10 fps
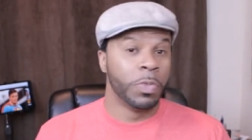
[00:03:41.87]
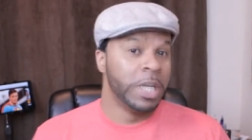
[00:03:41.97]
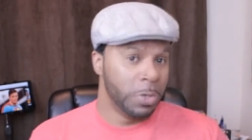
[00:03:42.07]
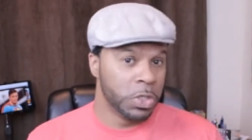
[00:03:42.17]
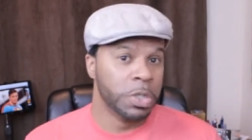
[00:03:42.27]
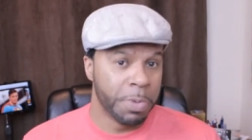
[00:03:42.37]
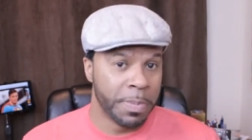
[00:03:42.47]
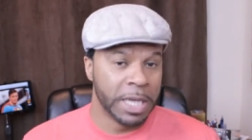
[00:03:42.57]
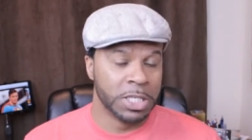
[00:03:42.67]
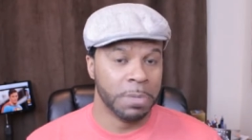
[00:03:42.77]
we know
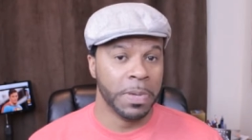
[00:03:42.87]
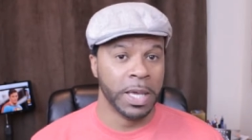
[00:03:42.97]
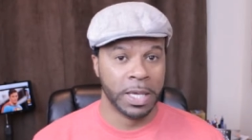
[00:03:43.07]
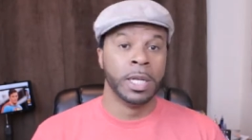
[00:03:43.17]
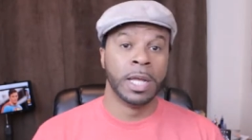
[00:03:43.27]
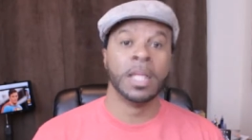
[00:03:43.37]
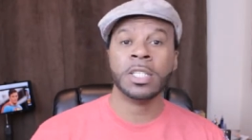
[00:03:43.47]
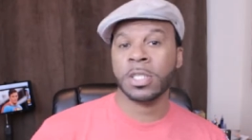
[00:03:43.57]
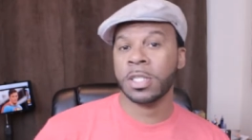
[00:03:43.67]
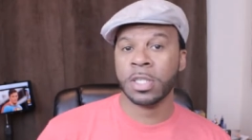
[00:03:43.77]
Superman to be. Now
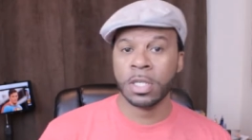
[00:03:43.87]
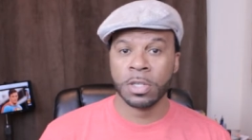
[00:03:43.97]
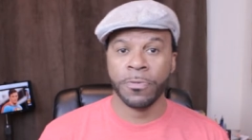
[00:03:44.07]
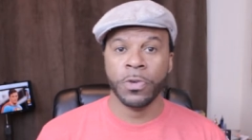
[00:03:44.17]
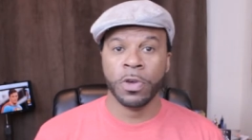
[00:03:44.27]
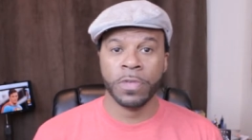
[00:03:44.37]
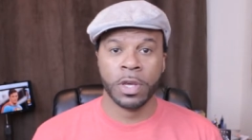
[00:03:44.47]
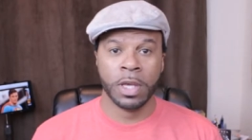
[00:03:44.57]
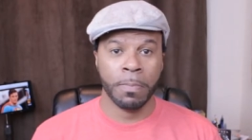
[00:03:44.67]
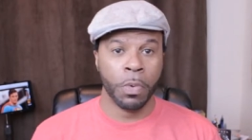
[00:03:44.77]
let's discuss a few of
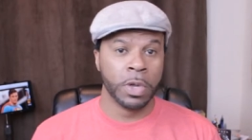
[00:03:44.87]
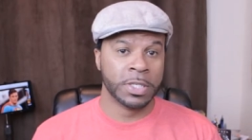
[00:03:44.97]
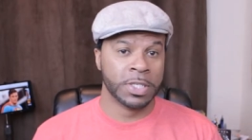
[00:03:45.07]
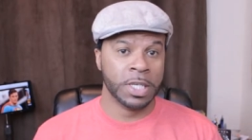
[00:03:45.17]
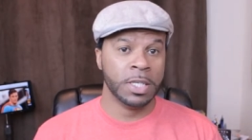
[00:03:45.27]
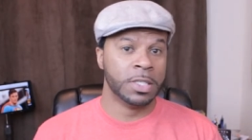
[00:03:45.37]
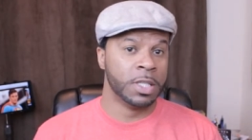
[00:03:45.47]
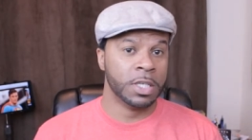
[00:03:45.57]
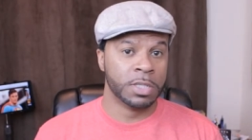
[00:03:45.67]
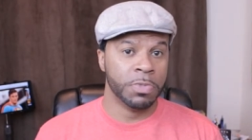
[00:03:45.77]
the important scenes
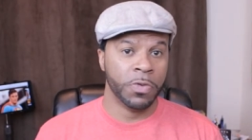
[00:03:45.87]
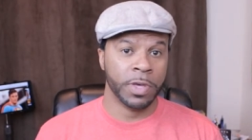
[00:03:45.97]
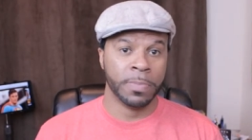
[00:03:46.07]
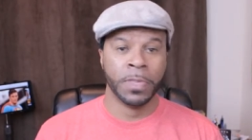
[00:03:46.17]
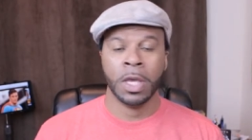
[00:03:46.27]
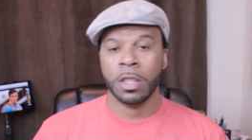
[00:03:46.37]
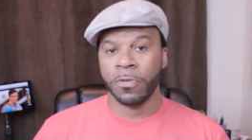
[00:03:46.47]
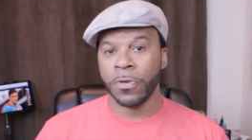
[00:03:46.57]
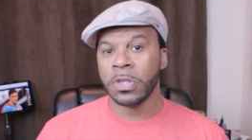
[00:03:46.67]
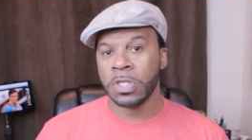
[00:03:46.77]
in this movie.
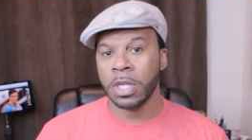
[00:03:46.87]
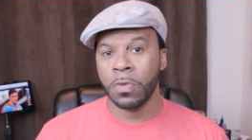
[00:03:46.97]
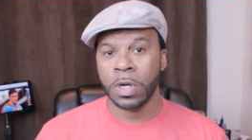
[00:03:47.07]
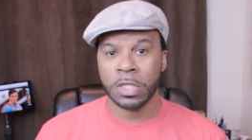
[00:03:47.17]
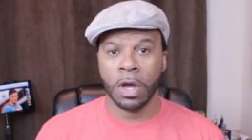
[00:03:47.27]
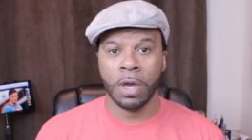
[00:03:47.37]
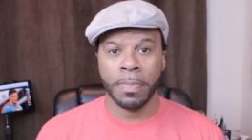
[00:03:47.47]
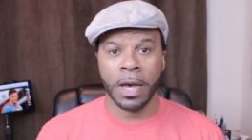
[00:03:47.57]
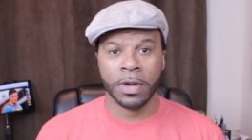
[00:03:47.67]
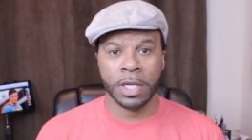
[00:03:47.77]
The first thing I want to talk
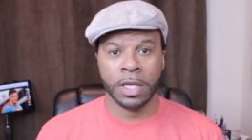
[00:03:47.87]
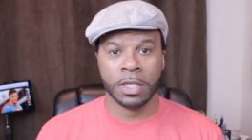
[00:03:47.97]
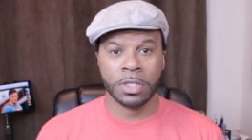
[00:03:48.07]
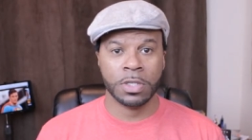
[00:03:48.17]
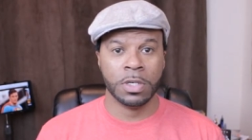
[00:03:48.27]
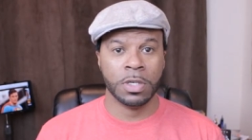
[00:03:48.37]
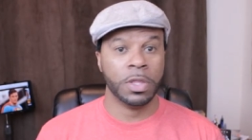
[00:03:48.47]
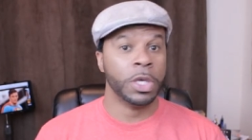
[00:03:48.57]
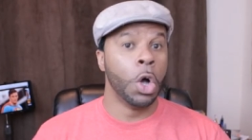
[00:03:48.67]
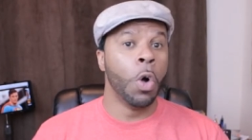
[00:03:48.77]
about is
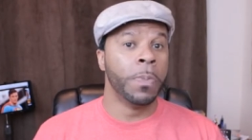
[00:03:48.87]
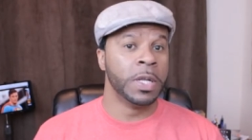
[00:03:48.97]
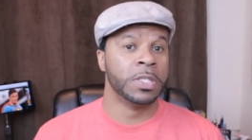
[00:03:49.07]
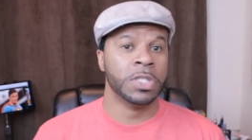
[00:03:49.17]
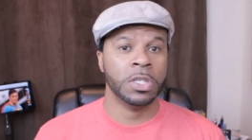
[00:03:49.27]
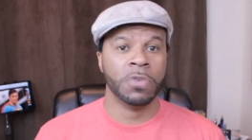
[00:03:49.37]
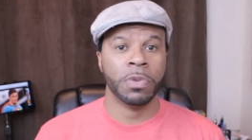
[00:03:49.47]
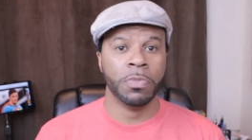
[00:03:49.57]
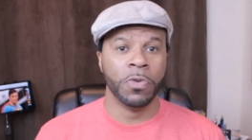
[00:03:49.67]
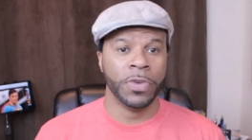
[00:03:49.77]
the opening scene of
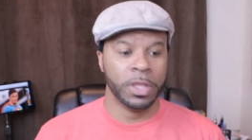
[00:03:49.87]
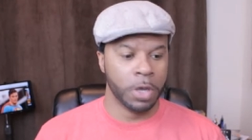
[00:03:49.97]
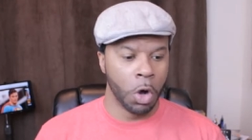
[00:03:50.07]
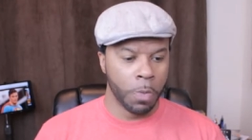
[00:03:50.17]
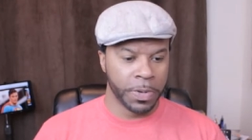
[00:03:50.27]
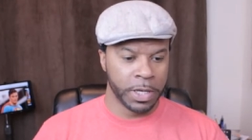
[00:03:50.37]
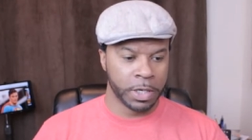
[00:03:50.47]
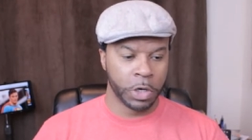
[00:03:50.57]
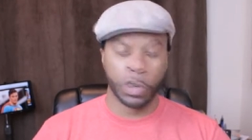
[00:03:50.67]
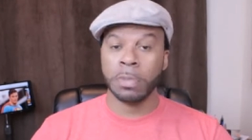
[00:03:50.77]
the movie, the
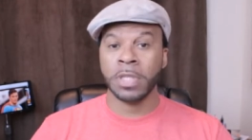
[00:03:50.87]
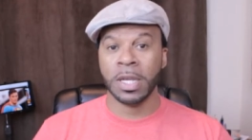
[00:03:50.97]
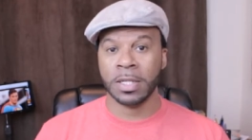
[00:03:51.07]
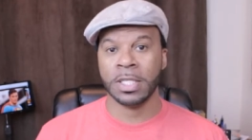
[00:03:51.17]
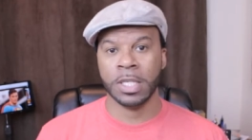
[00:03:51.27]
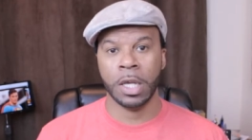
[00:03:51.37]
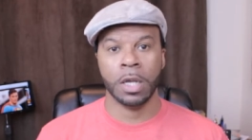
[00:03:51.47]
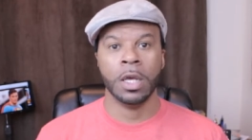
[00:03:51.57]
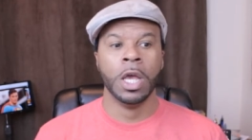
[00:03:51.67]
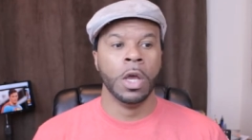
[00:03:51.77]
opening Krypton scene,